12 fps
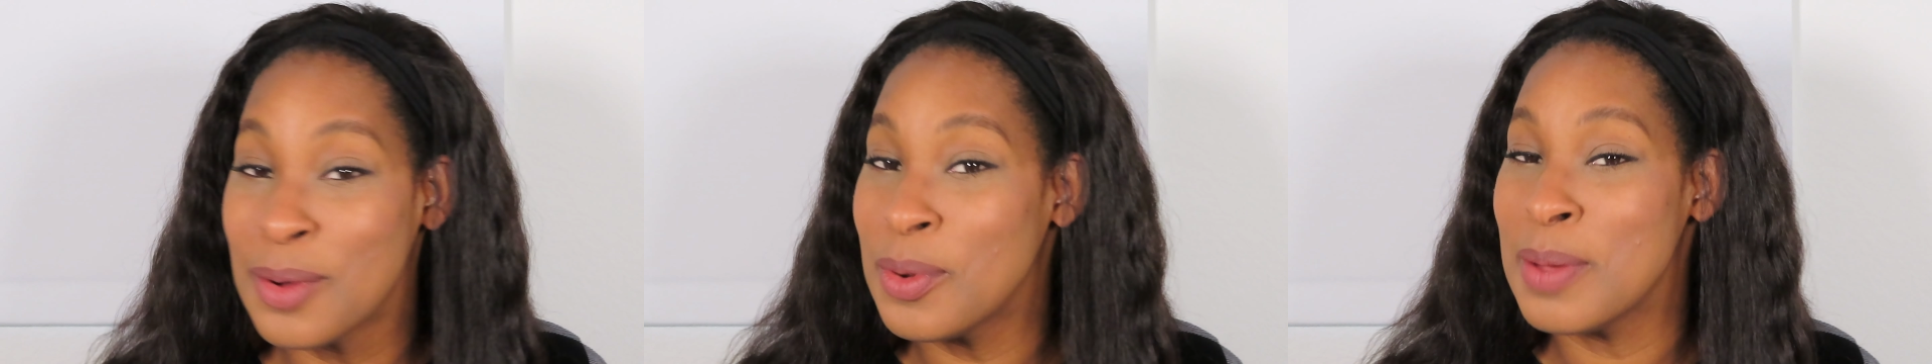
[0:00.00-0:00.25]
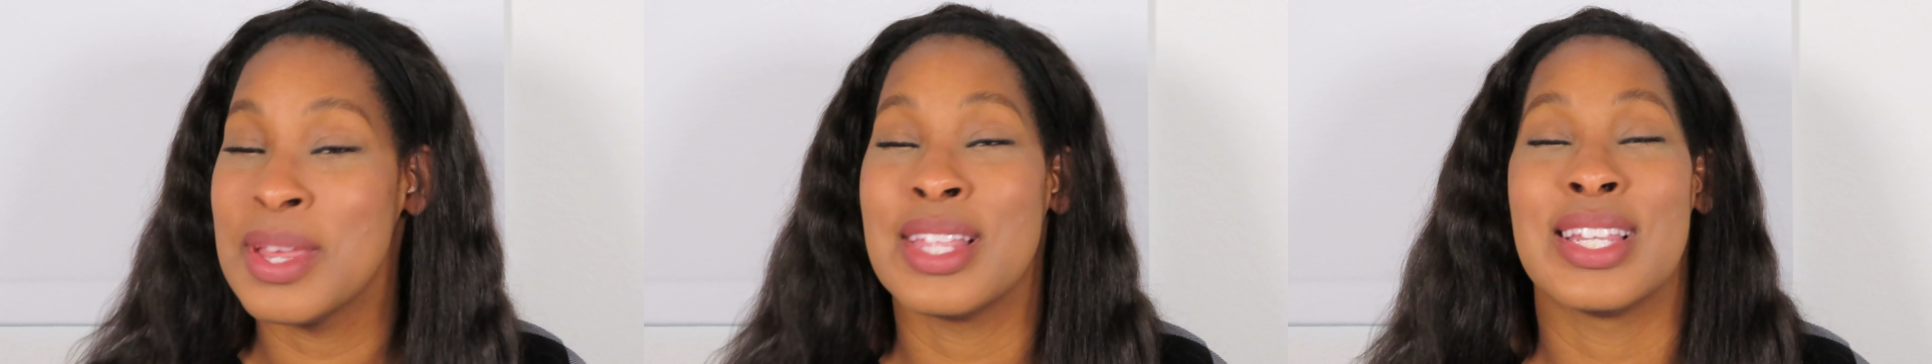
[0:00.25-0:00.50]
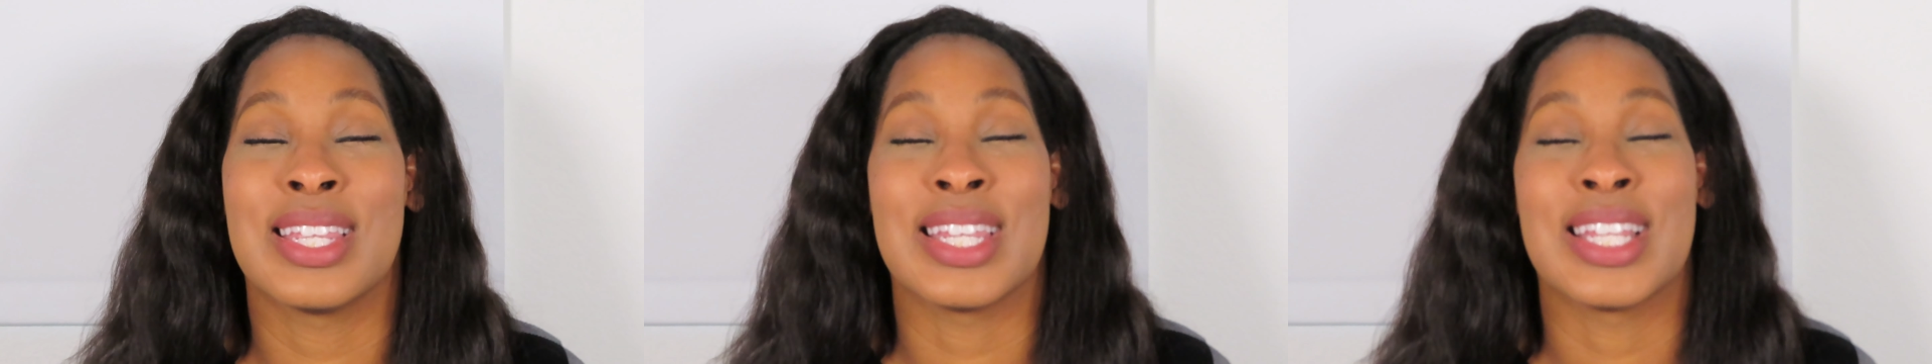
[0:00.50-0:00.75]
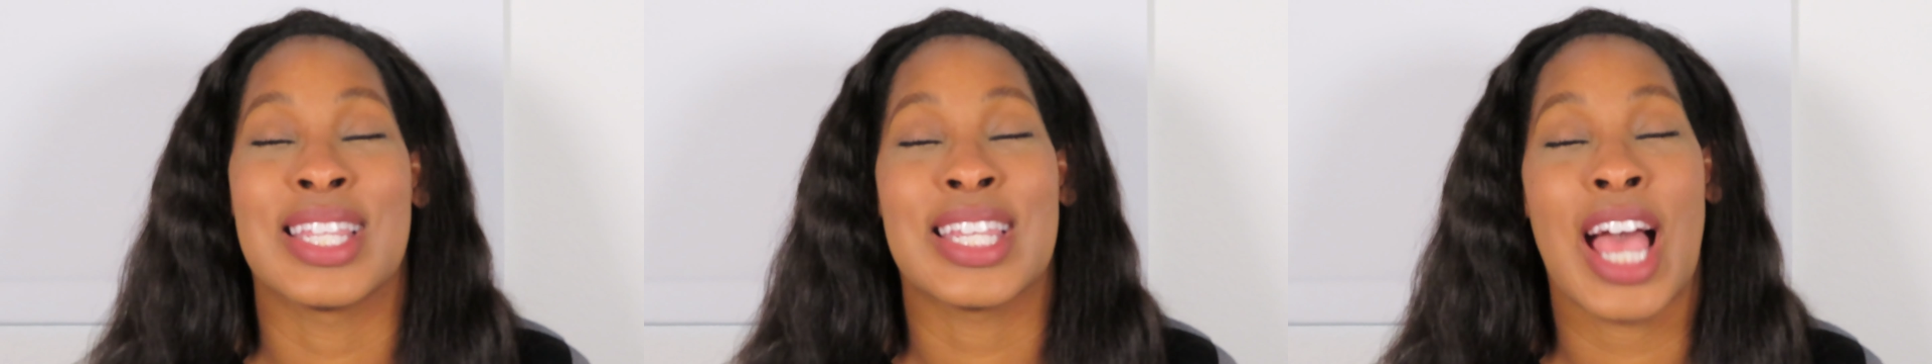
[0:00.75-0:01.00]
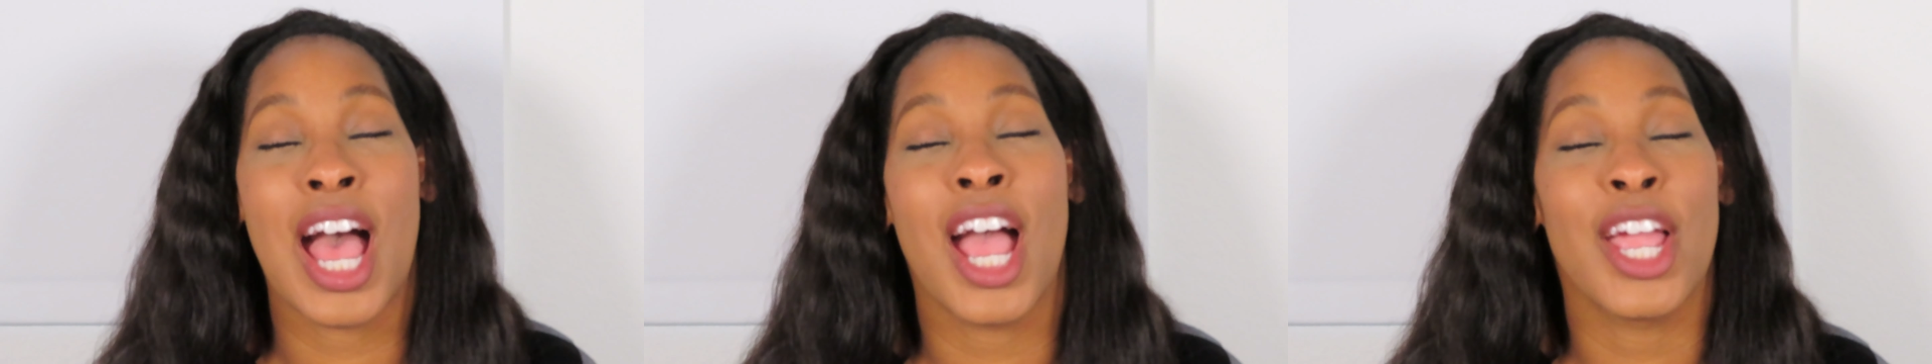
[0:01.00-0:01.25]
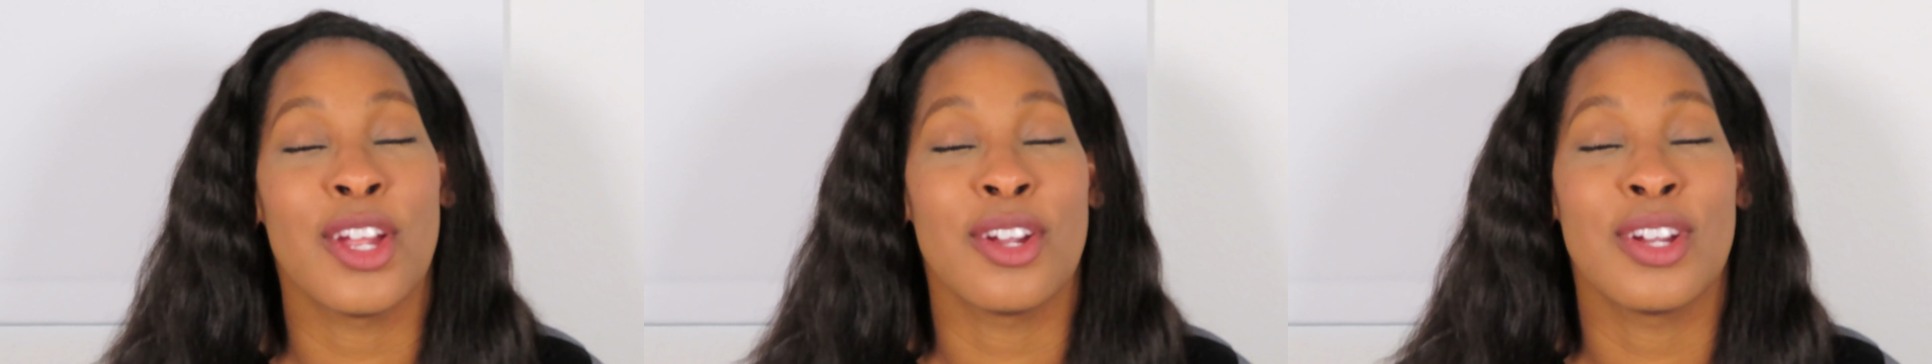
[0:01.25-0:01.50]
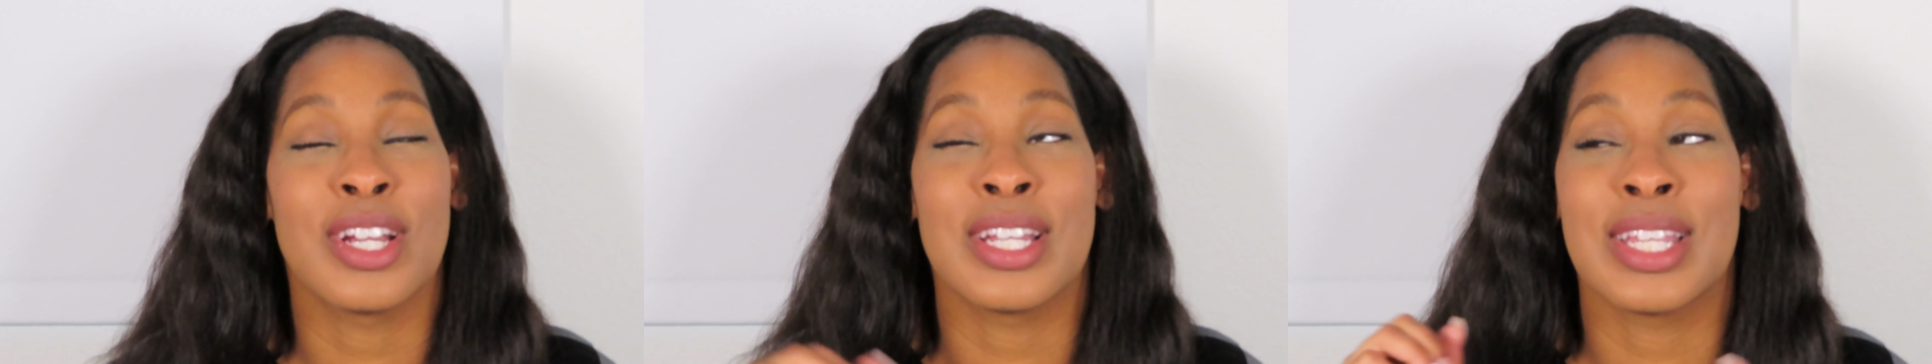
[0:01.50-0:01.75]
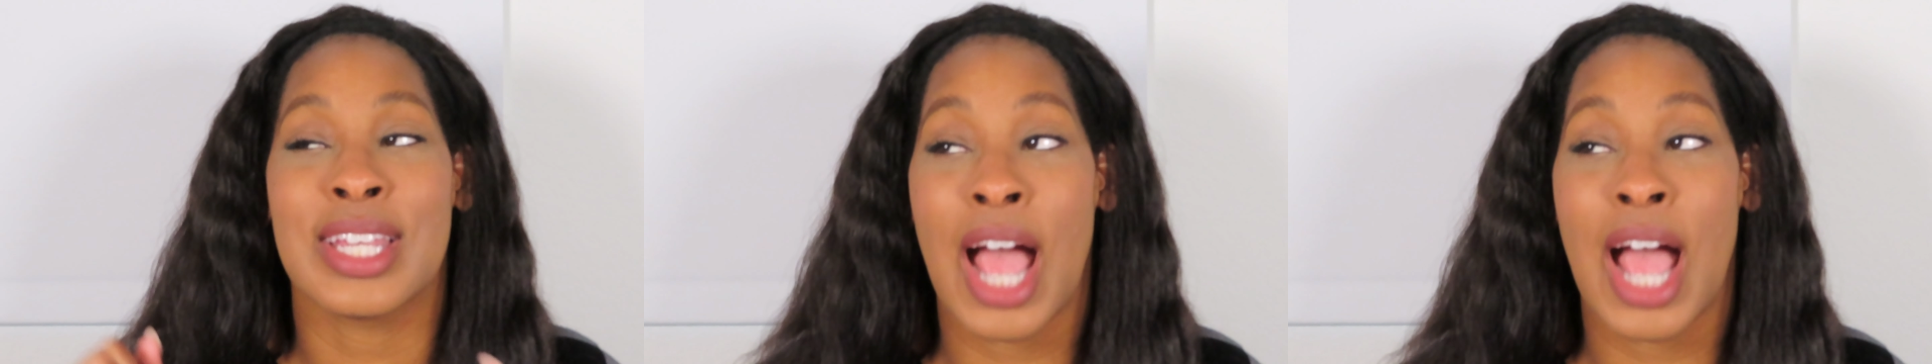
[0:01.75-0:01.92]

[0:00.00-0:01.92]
with me this entire